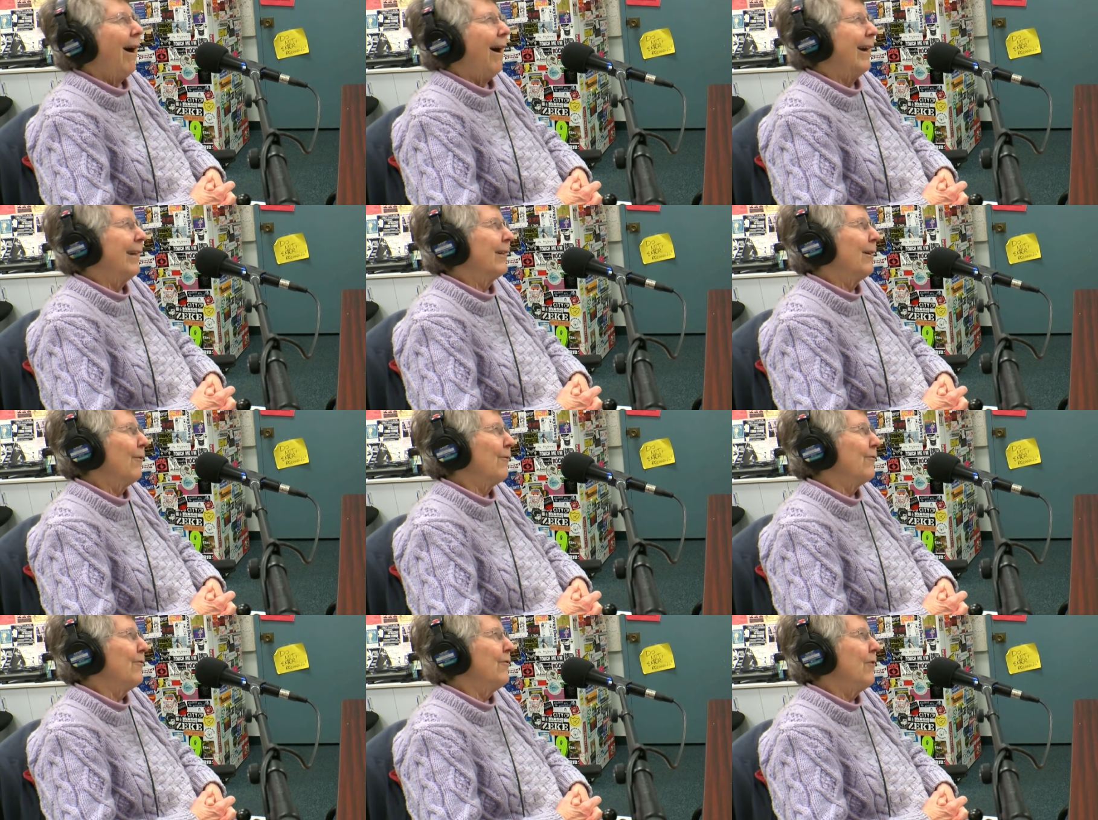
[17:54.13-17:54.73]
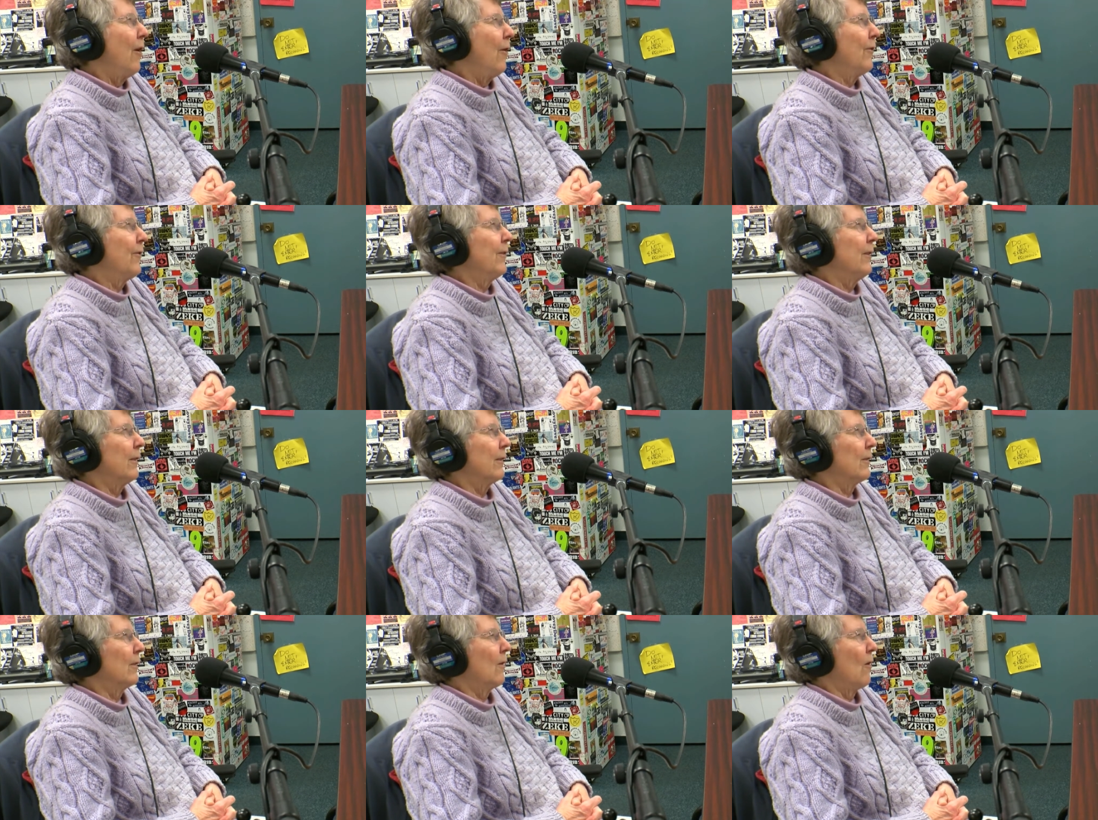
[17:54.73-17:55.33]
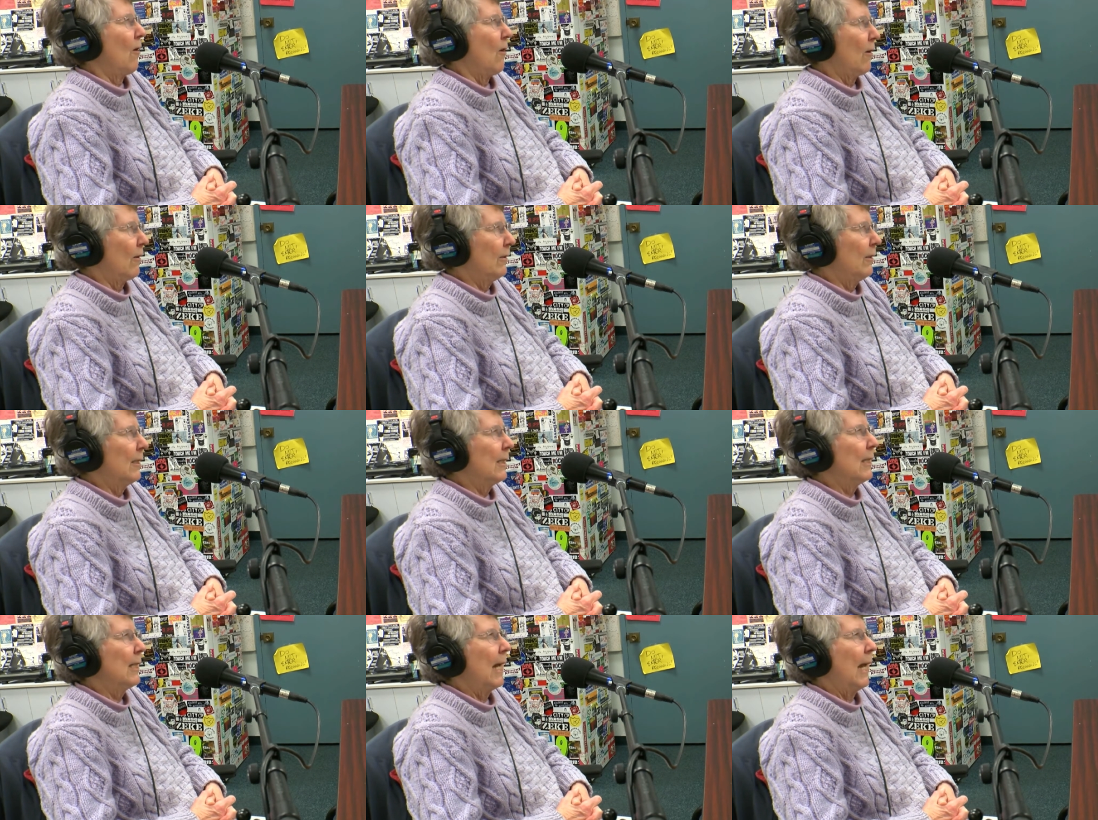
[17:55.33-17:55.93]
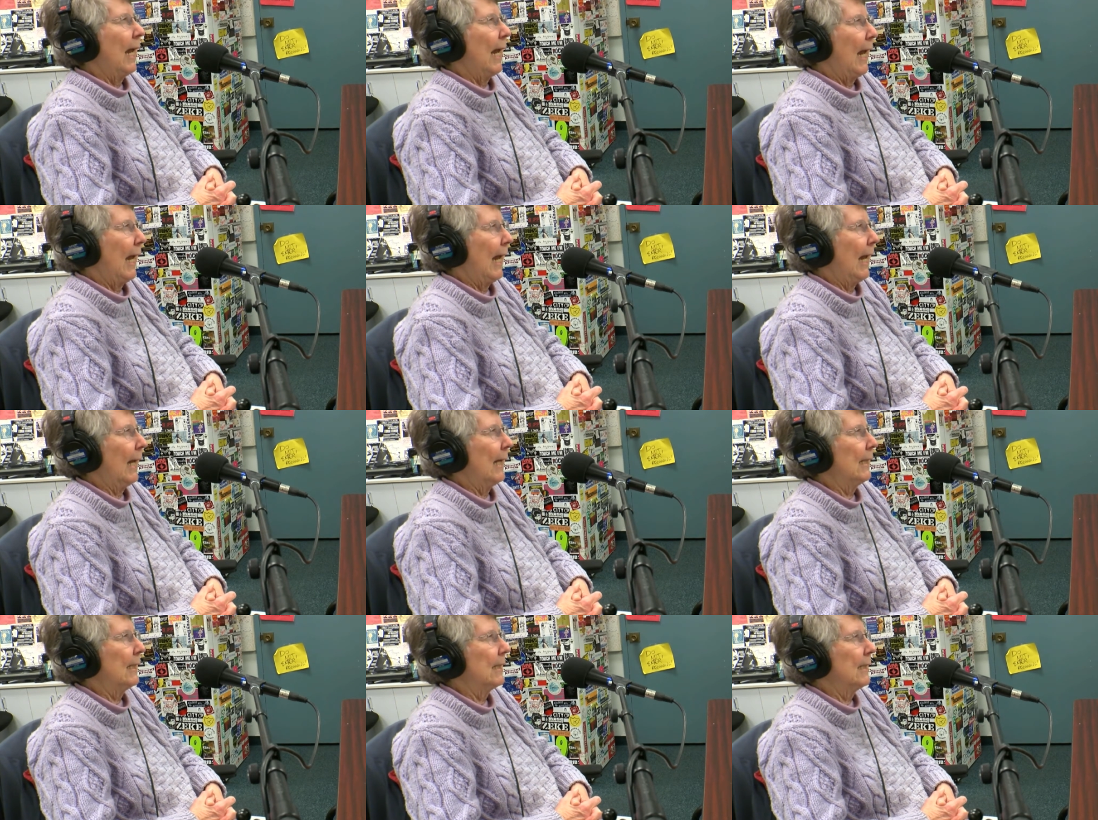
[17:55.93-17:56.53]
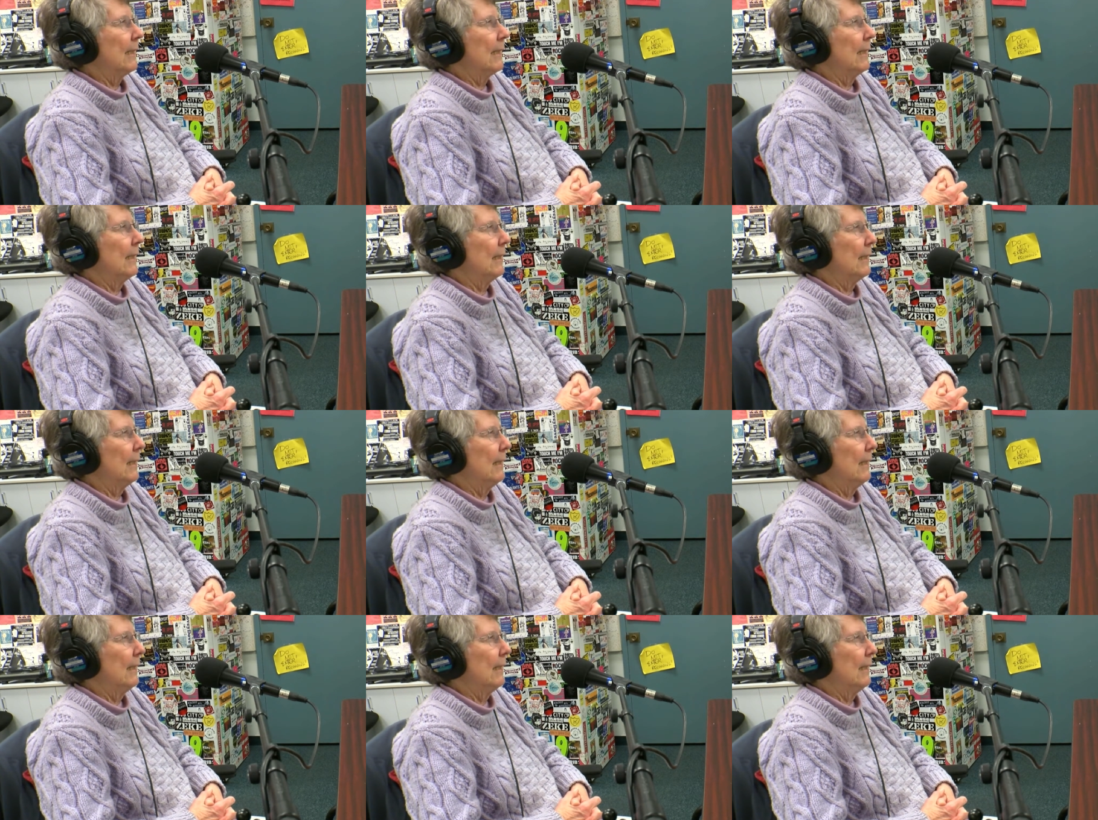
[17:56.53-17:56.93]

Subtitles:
know that Kirkland had